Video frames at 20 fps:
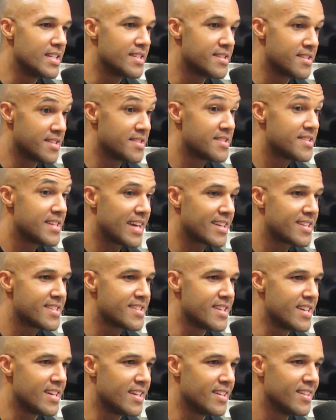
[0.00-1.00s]
It's a sex
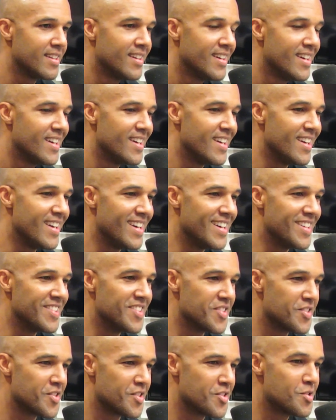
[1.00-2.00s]
scene,
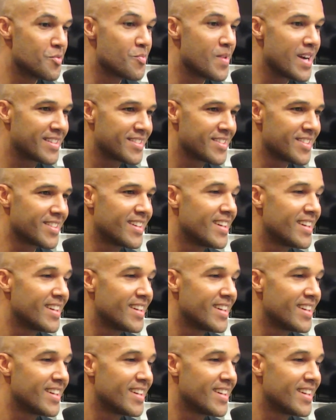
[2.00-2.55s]
and the director